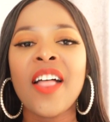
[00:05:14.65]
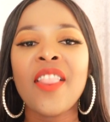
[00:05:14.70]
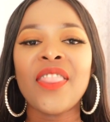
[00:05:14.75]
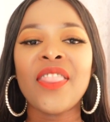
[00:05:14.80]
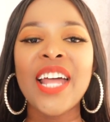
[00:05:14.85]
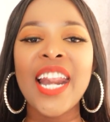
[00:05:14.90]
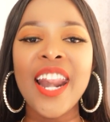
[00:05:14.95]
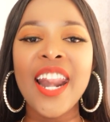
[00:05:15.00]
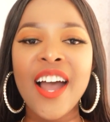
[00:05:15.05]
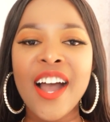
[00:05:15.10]

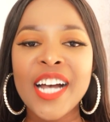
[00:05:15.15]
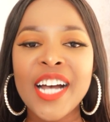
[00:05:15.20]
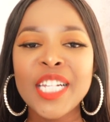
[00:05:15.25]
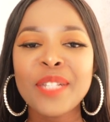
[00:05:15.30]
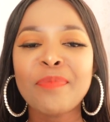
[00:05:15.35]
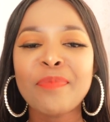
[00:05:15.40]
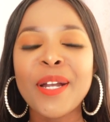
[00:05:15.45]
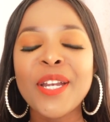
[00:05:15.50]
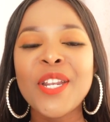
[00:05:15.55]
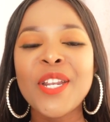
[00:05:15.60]
The
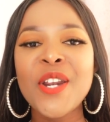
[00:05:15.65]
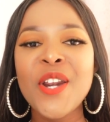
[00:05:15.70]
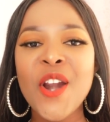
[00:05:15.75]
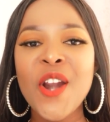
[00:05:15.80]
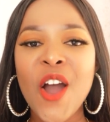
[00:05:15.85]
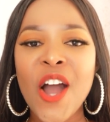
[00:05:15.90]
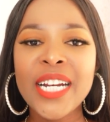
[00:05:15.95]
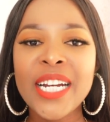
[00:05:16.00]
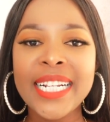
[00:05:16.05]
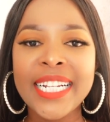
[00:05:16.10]
last but
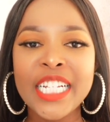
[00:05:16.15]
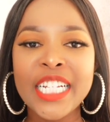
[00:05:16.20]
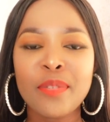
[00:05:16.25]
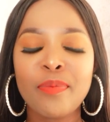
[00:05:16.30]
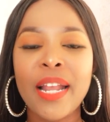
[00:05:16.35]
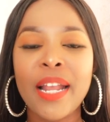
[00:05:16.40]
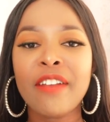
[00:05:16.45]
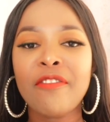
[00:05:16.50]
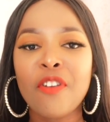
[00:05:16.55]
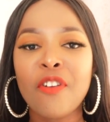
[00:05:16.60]
not least
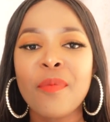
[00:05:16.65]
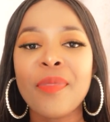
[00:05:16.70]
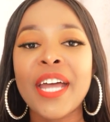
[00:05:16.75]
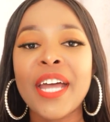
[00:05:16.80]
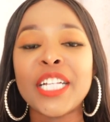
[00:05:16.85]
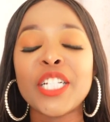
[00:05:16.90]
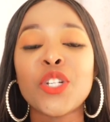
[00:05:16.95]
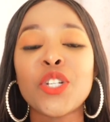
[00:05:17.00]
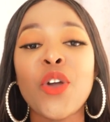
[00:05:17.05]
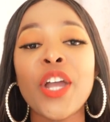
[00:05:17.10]
platform
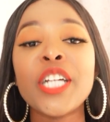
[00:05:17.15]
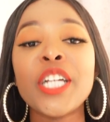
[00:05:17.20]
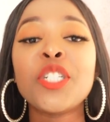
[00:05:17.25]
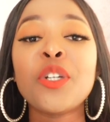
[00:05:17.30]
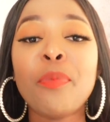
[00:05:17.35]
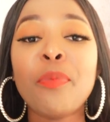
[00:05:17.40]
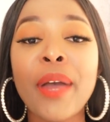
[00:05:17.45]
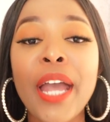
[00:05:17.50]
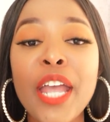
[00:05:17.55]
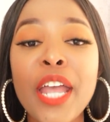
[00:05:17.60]
that is going
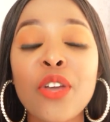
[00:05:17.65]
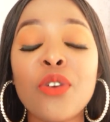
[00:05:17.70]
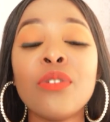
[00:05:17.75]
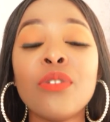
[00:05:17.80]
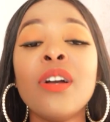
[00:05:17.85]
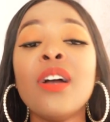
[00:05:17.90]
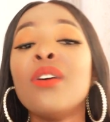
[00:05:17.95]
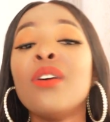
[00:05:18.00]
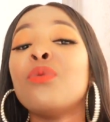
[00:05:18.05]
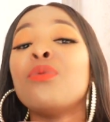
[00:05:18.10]
to pay you
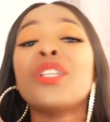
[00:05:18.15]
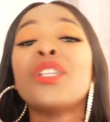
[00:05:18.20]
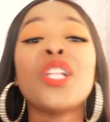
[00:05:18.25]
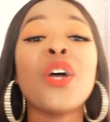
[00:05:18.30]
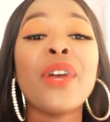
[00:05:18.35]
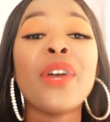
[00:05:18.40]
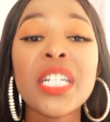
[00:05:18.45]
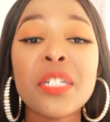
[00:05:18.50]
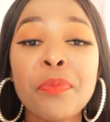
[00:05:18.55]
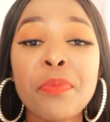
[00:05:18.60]
with
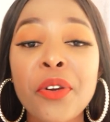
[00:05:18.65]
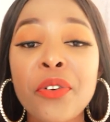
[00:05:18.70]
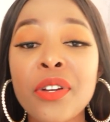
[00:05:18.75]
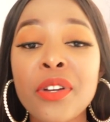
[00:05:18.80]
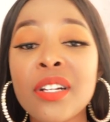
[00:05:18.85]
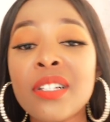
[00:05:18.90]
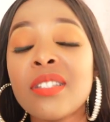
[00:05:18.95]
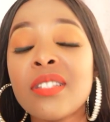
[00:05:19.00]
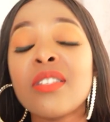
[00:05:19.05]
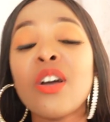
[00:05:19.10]
no
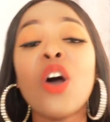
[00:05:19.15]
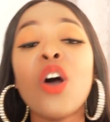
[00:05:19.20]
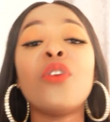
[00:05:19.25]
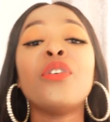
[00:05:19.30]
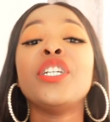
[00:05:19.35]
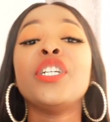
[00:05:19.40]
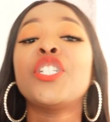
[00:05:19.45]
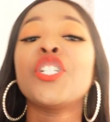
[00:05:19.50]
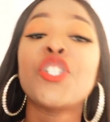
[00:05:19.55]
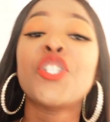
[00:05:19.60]
experience,
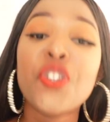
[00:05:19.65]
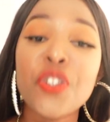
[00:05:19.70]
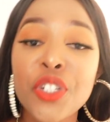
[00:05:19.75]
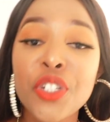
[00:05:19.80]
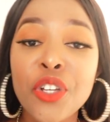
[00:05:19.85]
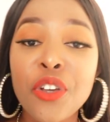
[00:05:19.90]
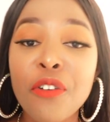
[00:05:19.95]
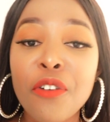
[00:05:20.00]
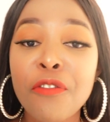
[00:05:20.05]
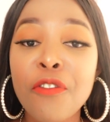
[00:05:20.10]
only just
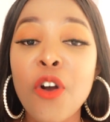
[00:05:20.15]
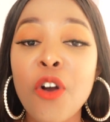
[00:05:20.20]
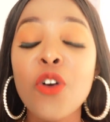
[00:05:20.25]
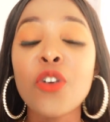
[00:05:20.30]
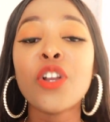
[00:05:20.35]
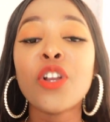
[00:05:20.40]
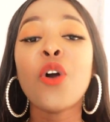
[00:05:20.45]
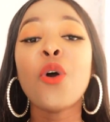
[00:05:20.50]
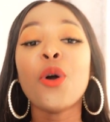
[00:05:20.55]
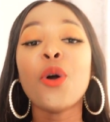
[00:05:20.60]
using your
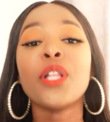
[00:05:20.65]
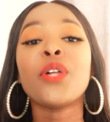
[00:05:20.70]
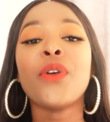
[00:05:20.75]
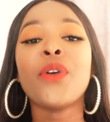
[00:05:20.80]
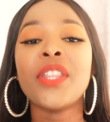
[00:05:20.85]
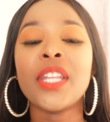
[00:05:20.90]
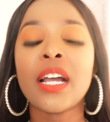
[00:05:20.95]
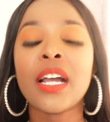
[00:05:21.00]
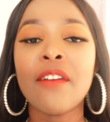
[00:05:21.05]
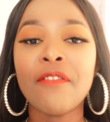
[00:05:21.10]
phone, all the way
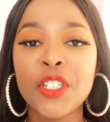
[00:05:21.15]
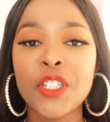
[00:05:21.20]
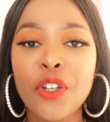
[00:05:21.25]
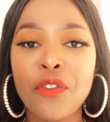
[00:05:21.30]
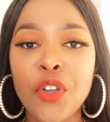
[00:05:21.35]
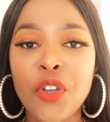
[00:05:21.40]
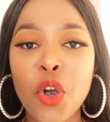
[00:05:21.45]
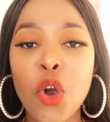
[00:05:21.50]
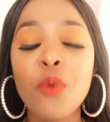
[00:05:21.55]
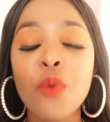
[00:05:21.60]
in the comfort
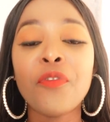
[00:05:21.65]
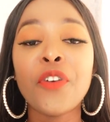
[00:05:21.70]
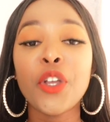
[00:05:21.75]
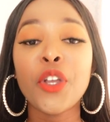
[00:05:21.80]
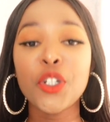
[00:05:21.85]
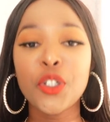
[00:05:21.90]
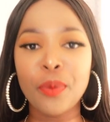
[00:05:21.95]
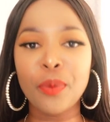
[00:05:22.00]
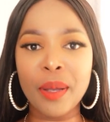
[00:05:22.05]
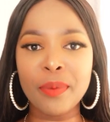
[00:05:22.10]
of your home for
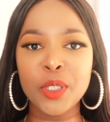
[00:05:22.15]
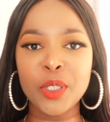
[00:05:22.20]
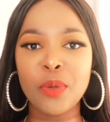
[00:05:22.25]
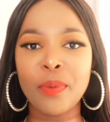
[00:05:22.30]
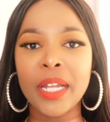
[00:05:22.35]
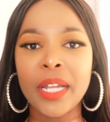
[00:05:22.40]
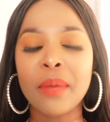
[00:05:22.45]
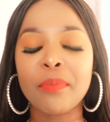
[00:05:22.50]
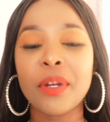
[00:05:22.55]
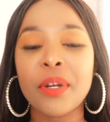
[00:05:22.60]
you to be able to
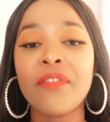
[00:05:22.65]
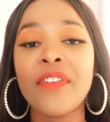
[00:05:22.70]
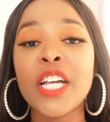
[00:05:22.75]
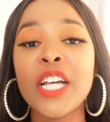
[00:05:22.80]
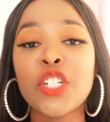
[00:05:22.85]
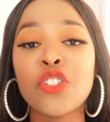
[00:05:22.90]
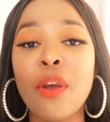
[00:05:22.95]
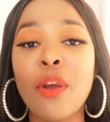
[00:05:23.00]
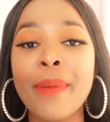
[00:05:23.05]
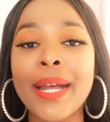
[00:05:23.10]
make a bit of
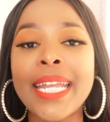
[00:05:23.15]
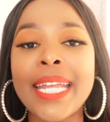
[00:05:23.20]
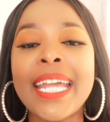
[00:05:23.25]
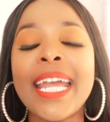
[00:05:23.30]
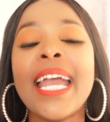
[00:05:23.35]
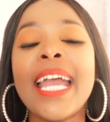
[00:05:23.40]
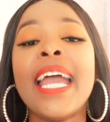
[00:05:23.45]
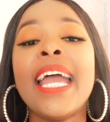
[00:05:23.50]
extra money,